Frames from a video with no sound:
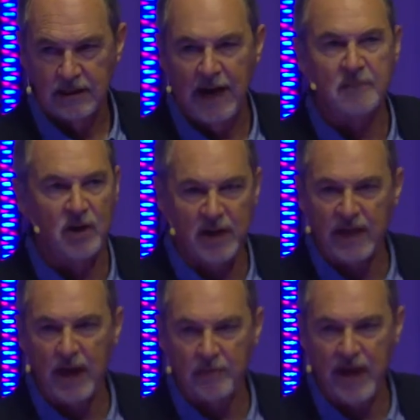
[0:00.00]
I'm going to
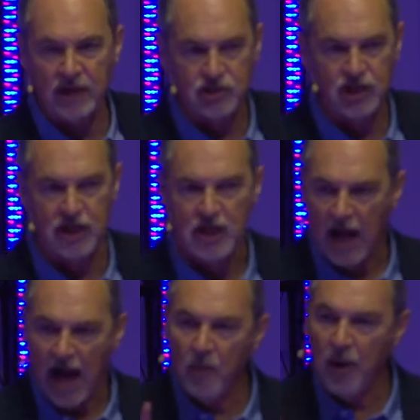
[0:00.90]
get up that tree.
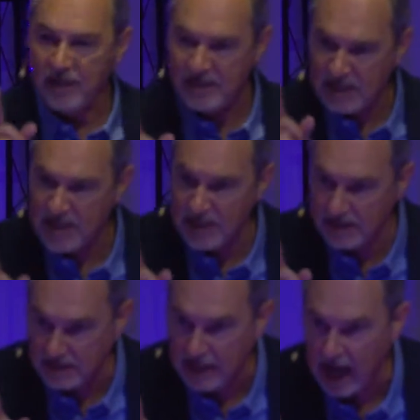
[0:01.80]
I want to see
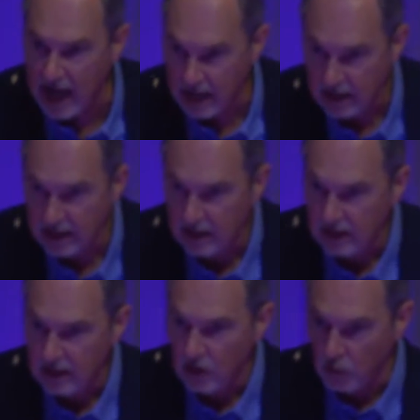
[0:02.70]
this guy
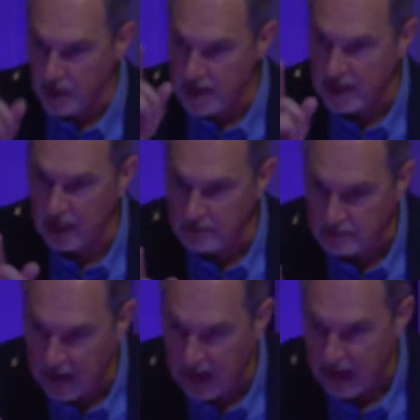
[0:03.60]
when he comes
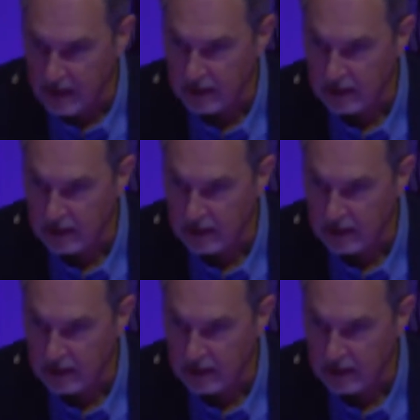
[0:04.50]
by.